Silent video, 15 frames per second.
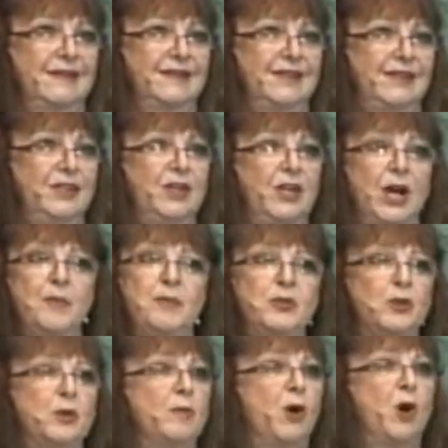You come
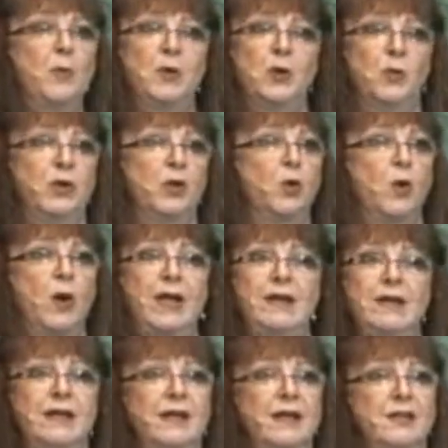to a moment when
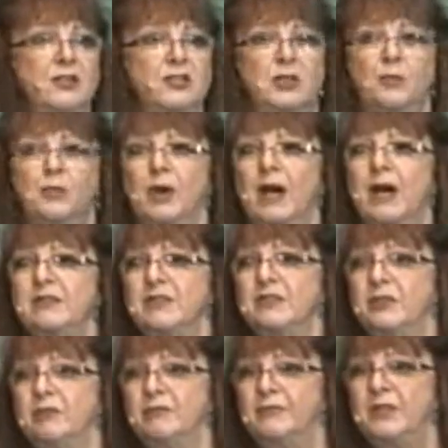quite
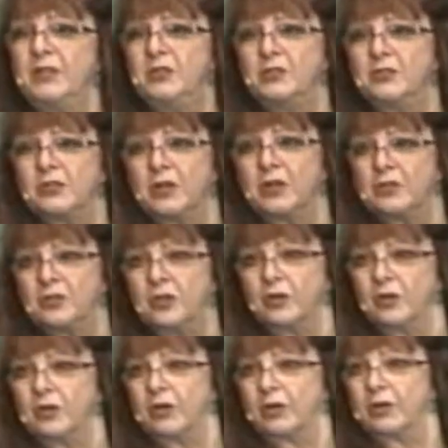surprisingly your feet just sort of
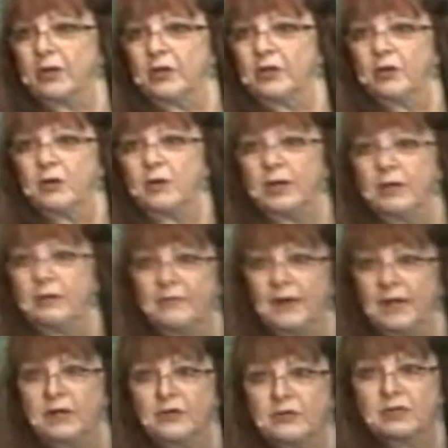turn toward the door and you
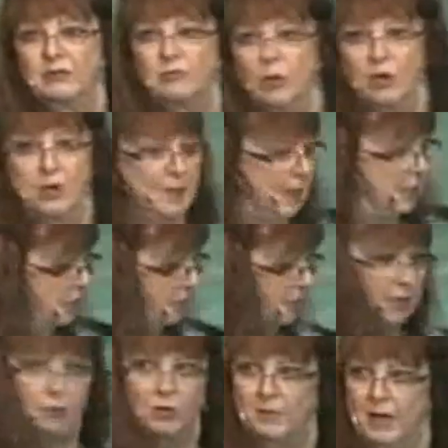find yourself, what am I
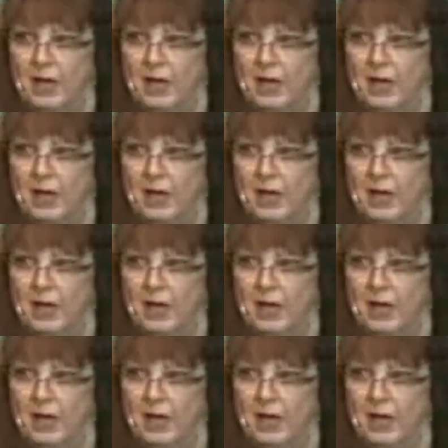doing? Where am I